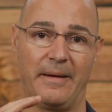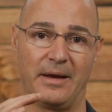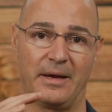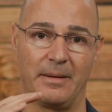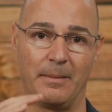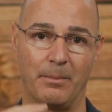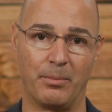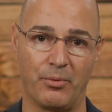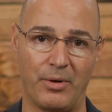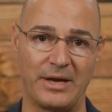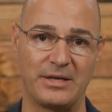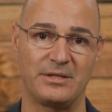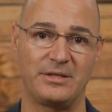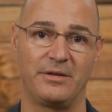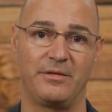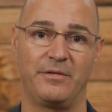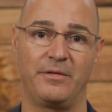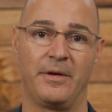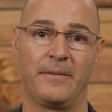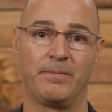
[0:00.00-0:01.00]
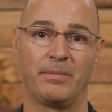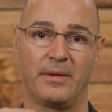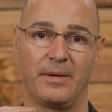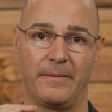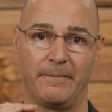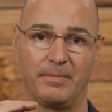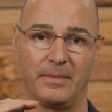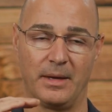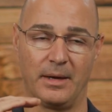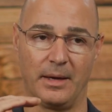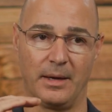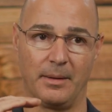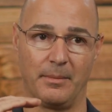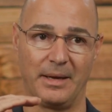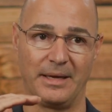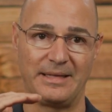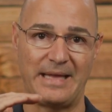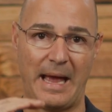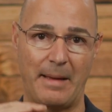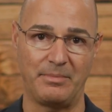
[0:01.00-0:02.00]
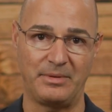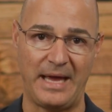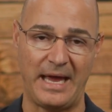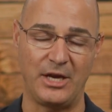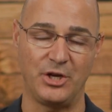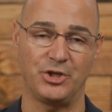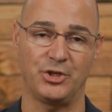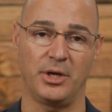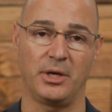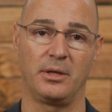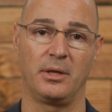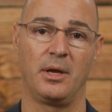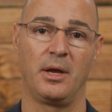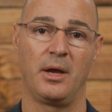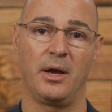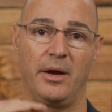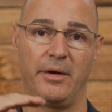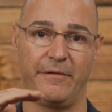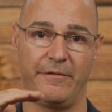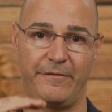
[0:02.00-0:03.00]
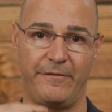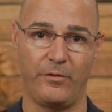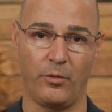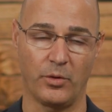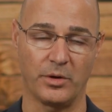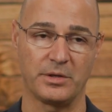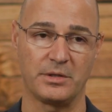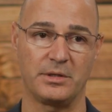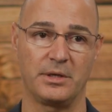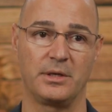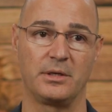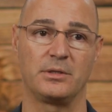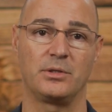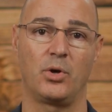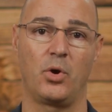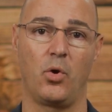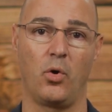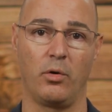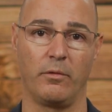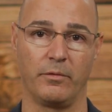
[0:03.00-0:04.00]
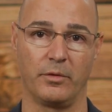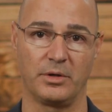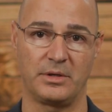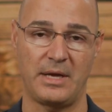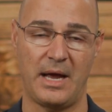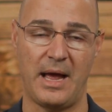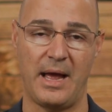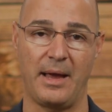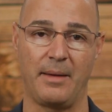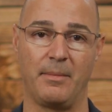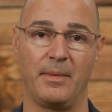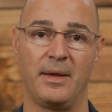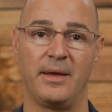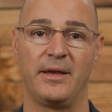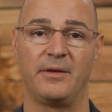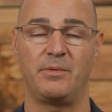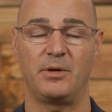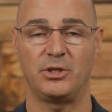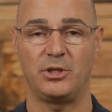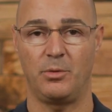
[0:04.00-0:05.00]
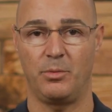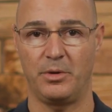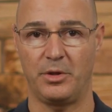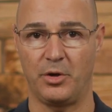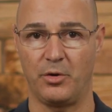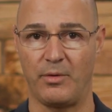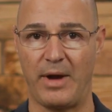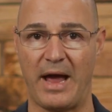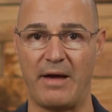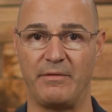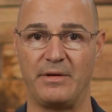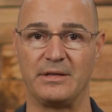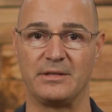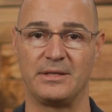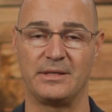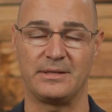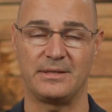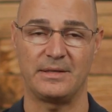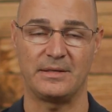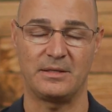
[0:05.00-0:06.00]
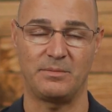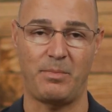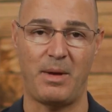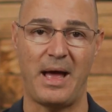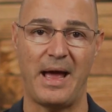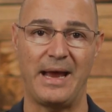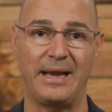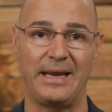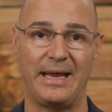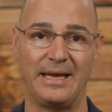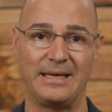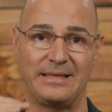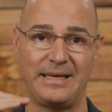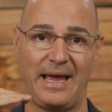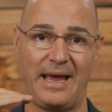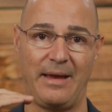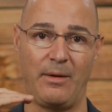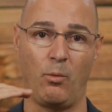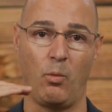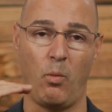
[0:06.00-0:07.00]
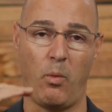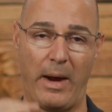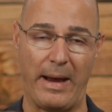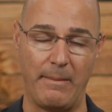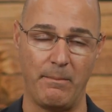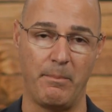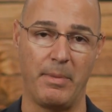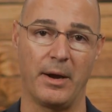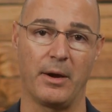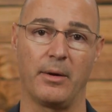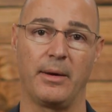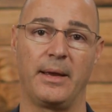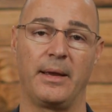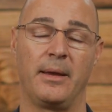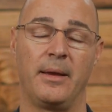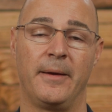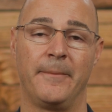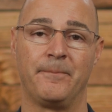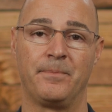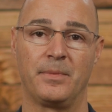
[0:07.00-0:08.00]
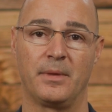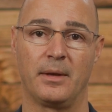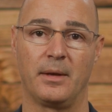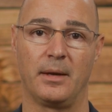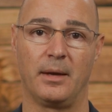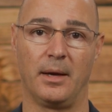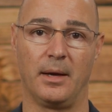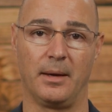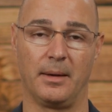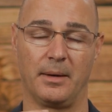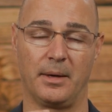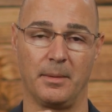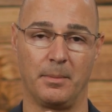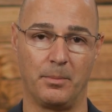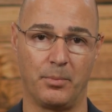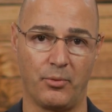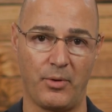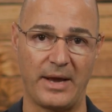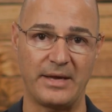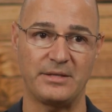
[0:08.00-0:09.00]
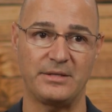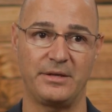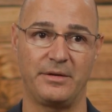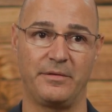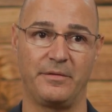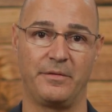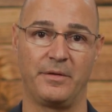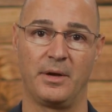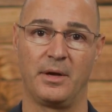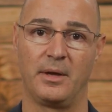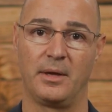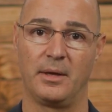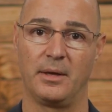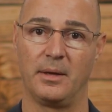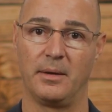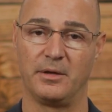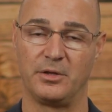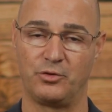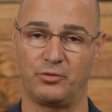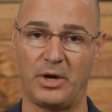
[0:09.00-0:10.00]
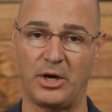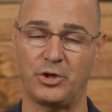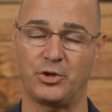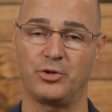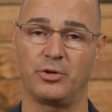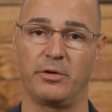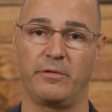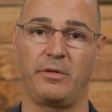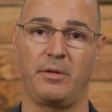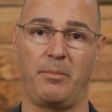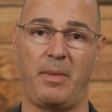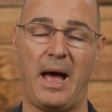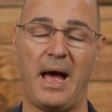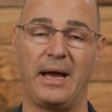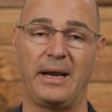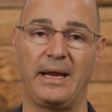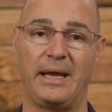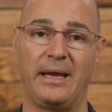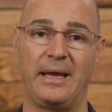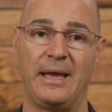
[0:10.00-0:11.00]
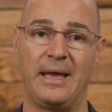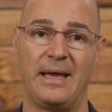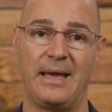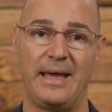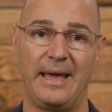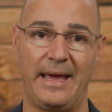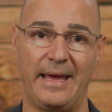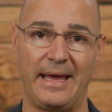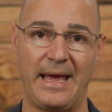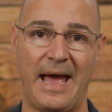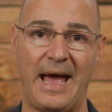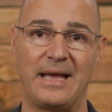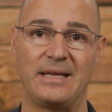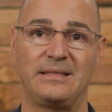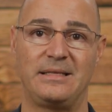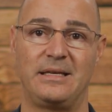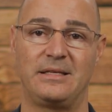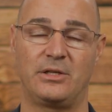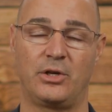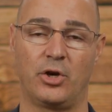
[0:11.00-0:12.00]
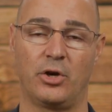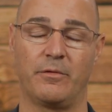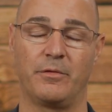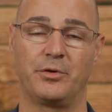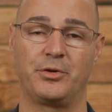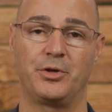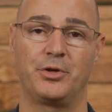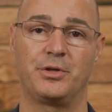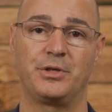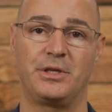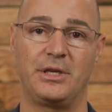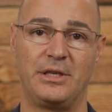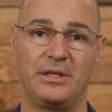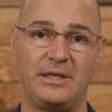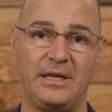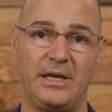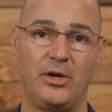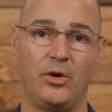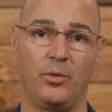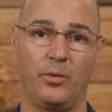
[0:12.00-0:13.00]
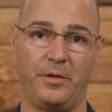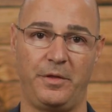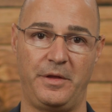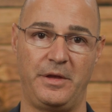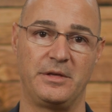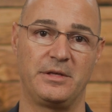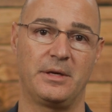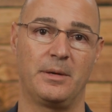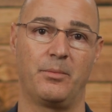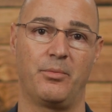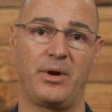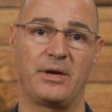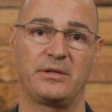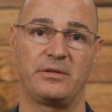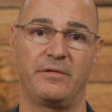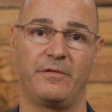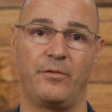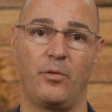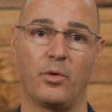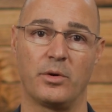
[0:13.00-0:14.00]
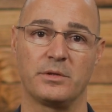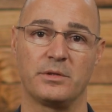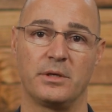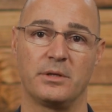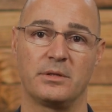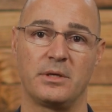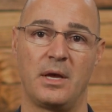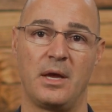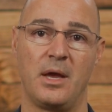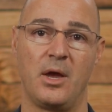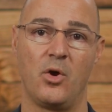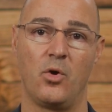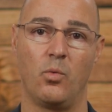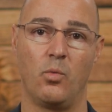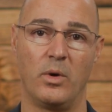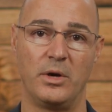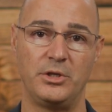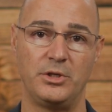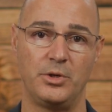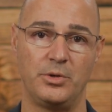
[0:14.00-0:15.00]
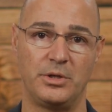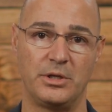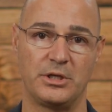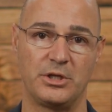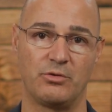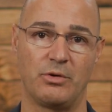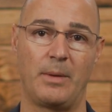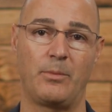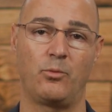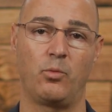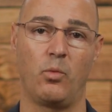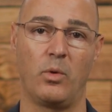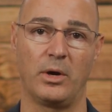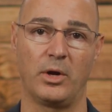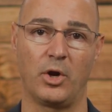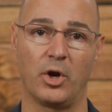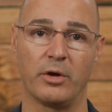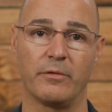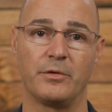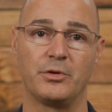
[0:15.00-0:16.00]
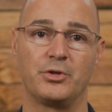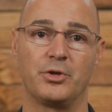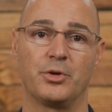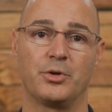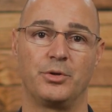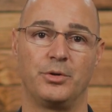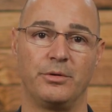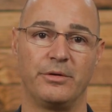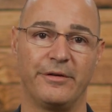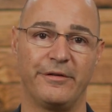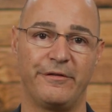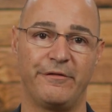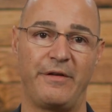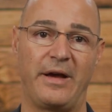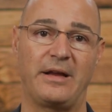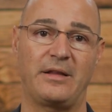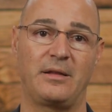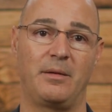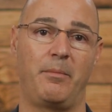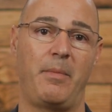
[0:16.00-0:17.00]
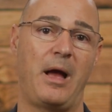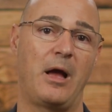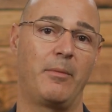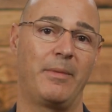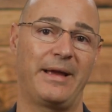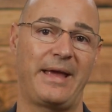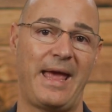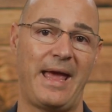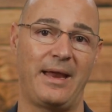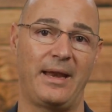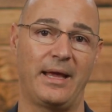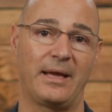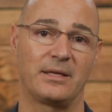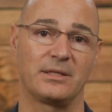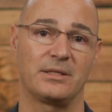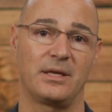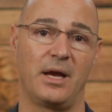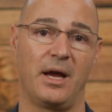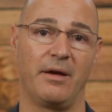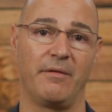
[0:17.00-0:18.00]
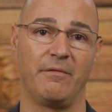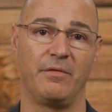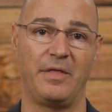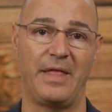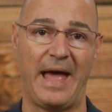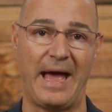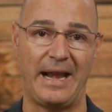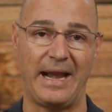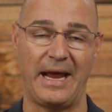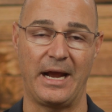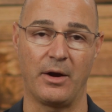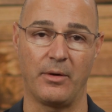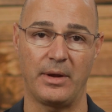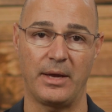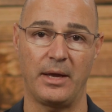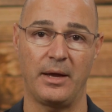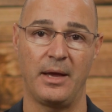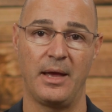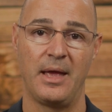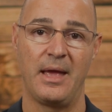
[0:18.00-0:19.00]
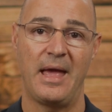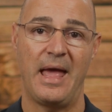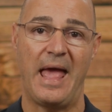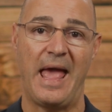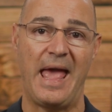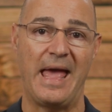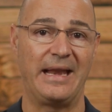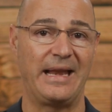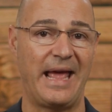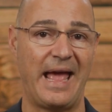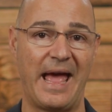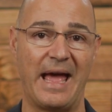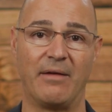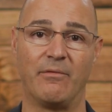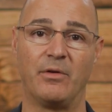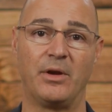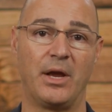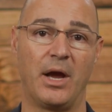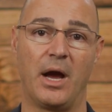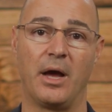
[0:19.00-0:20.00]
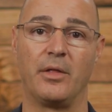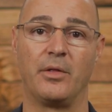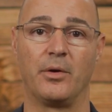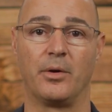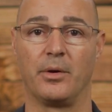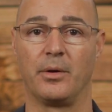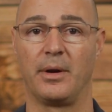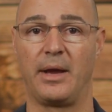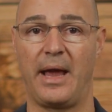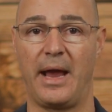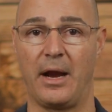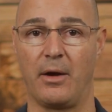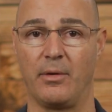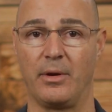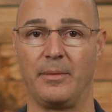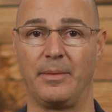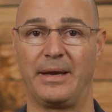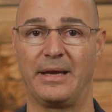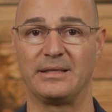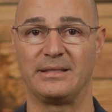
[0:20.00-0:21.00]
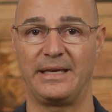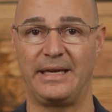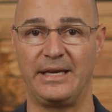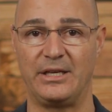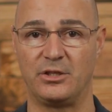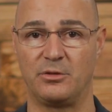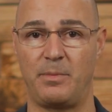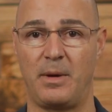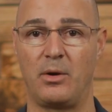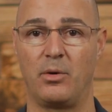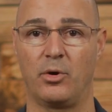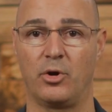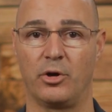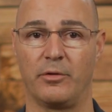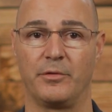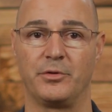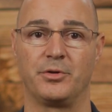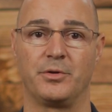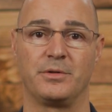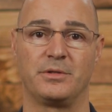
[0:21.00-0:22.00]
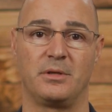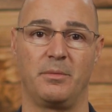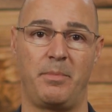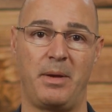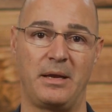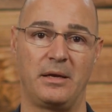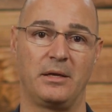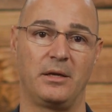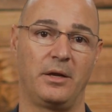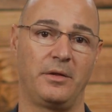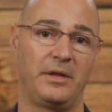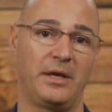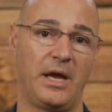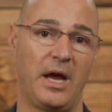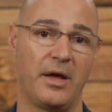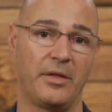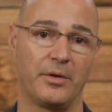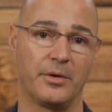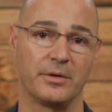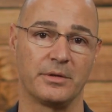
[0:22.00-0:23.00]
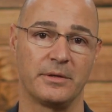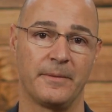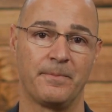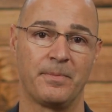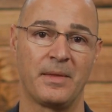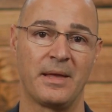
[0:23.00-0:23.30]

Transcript: compressive adaptation of forces over time, especially with gravity, since the spine is a weight-bearing, compressive structure of the body. It has these curvatures to deal with these compressive forces. Once you disrupt one curvature, you affect the biomechanics of that area and every other area, because each spinal curvature is dependent on the others.